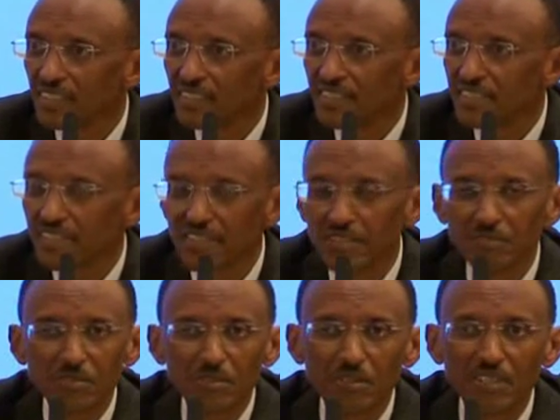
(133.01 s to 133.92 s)
Instead
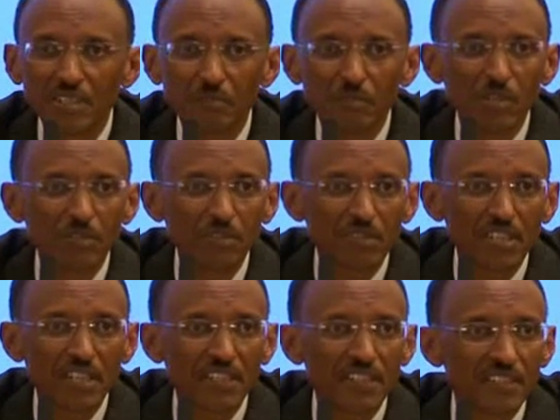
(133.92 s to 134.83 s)
of talking about
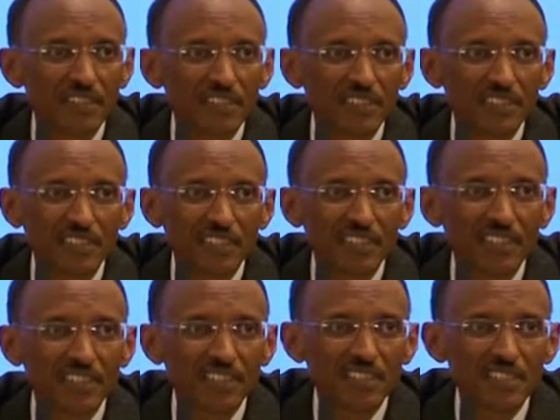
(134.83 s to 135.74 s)
that,
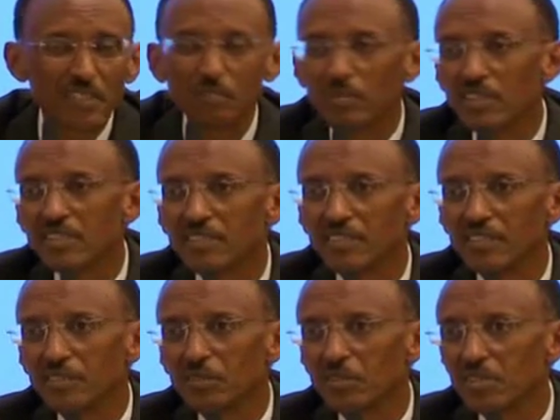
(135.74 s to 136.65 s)
spent
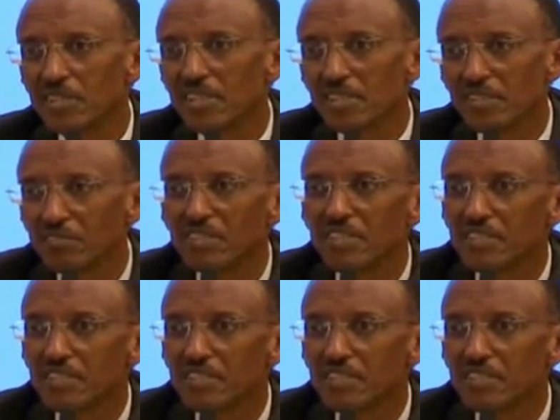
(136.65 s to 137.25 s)
3/4 of his